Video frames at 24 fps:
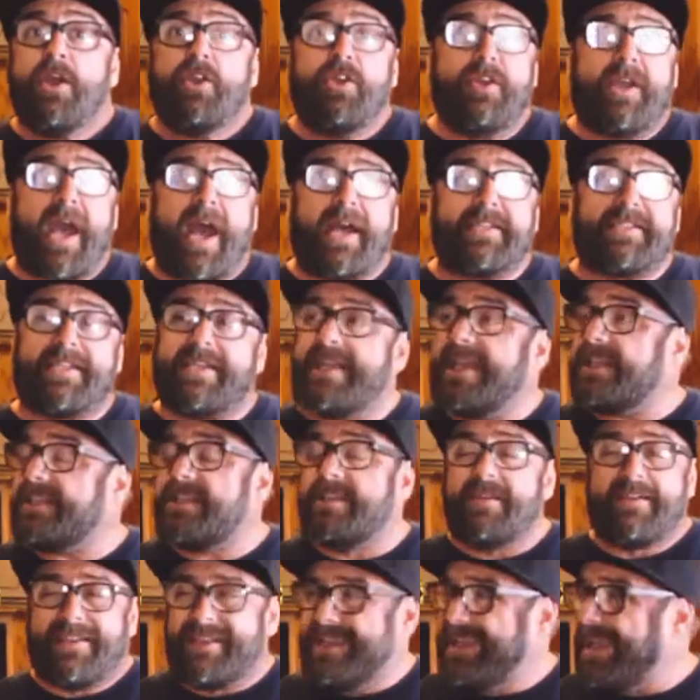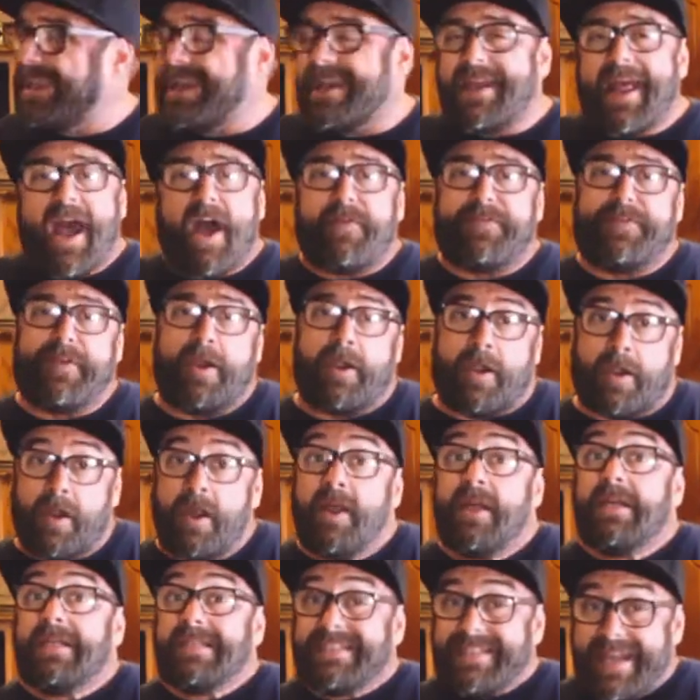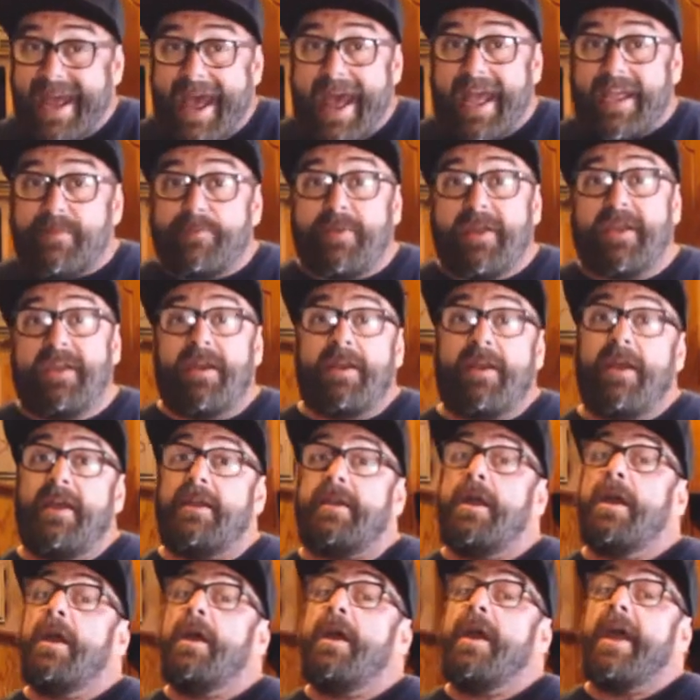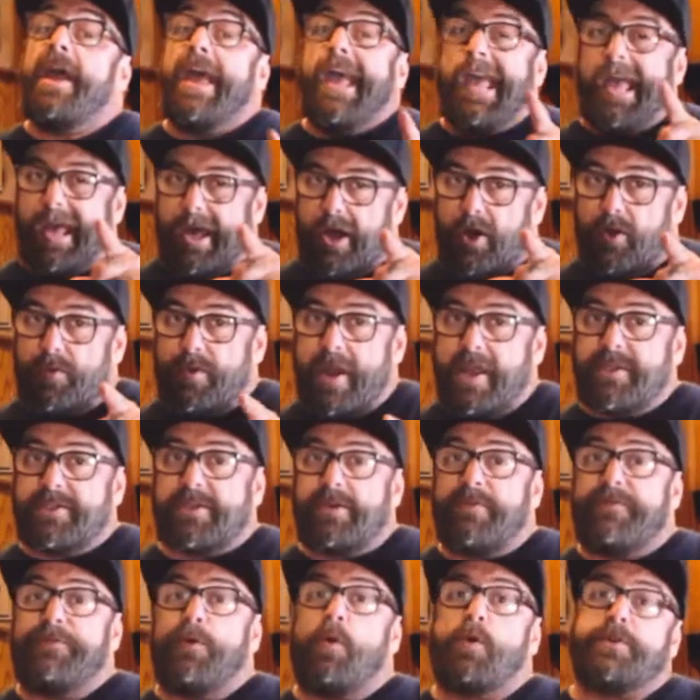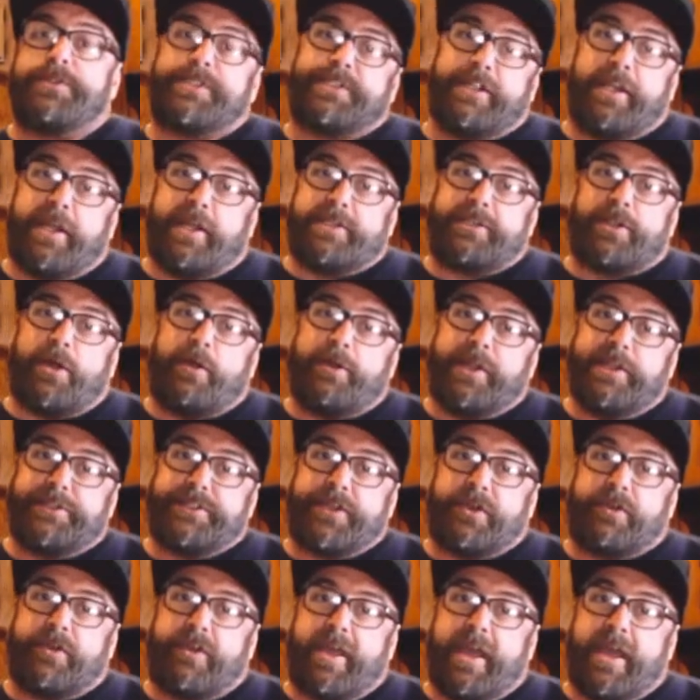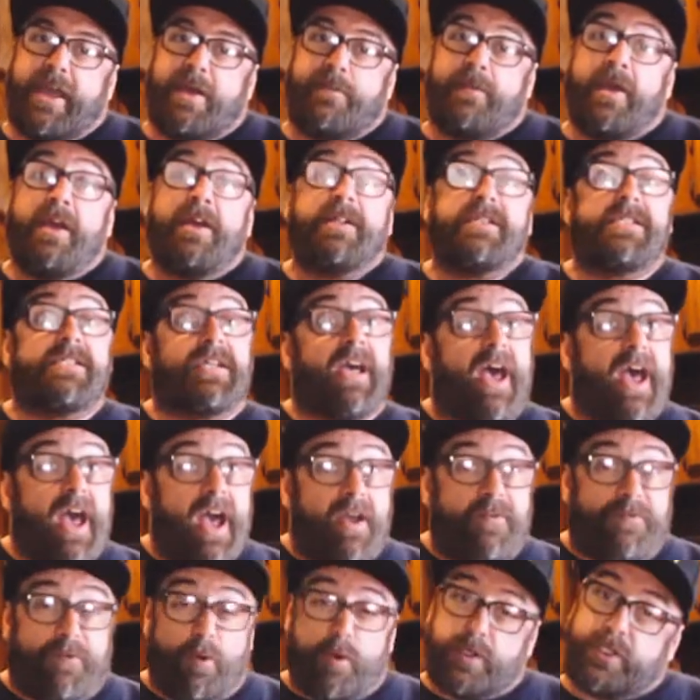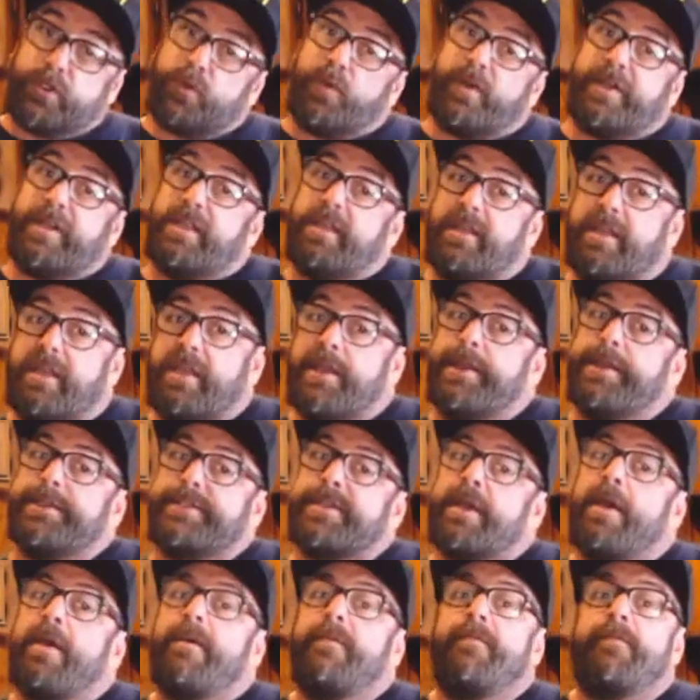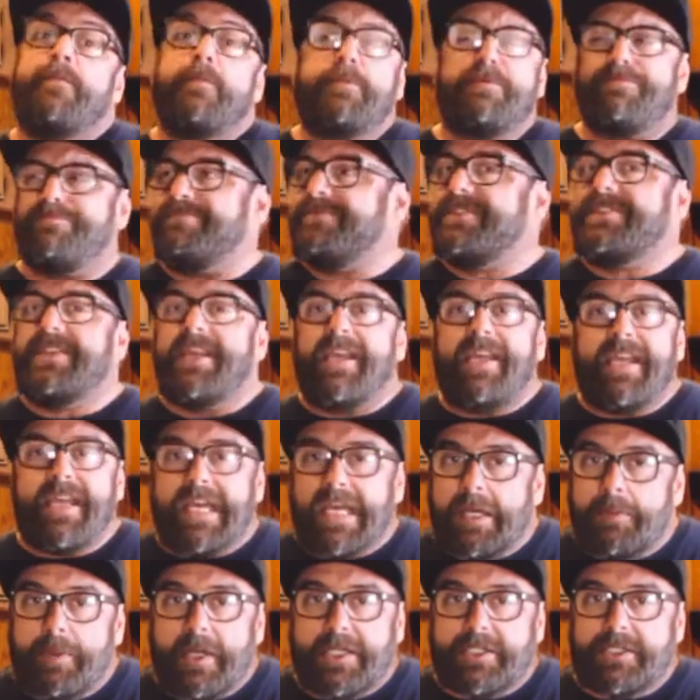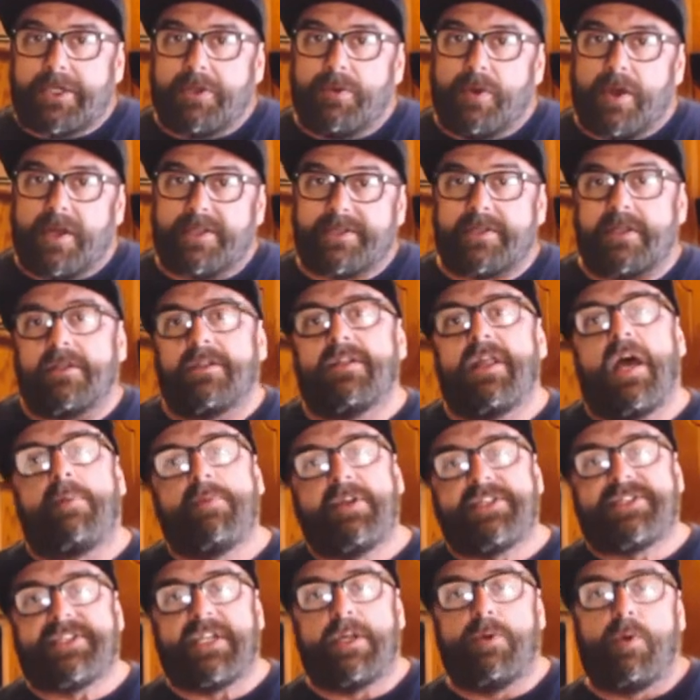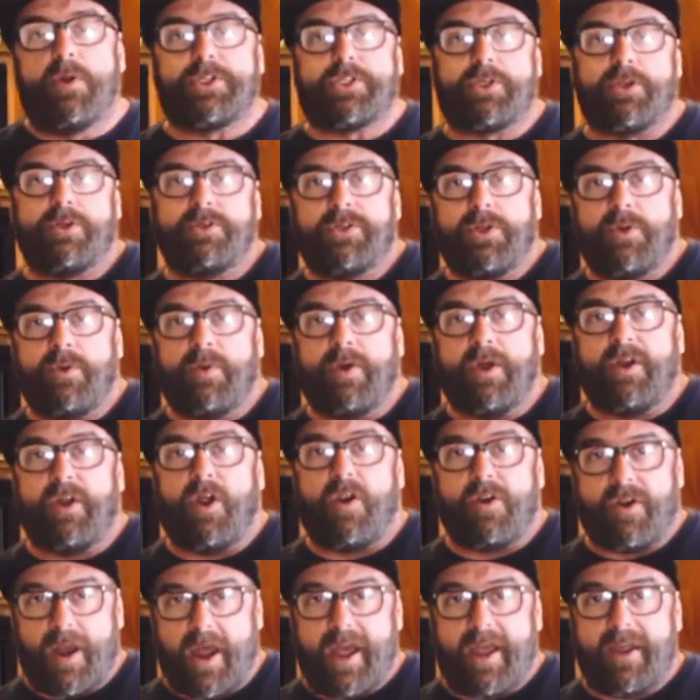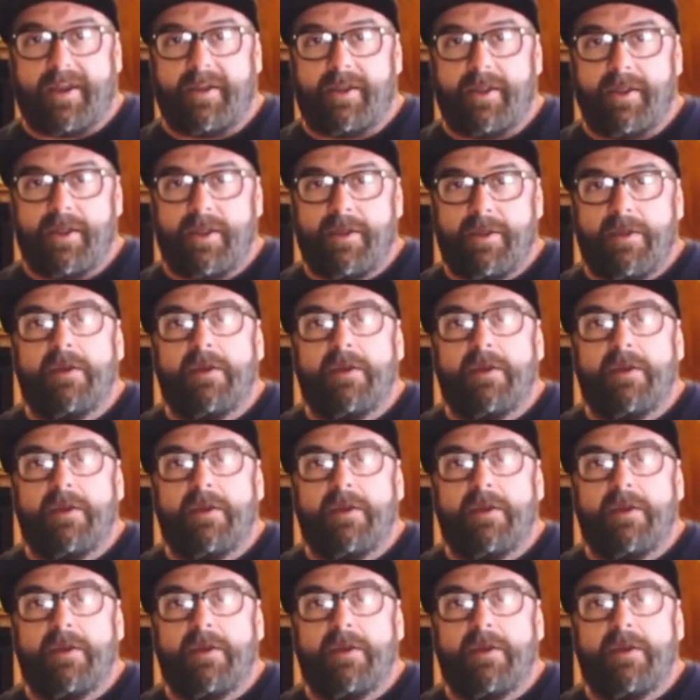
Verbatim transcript: You guys, get, get it out there. Tag me in it, Hellraiser46 on Instagram, tag 420 Eats, DM it to us. Let me see what you're doing, all right?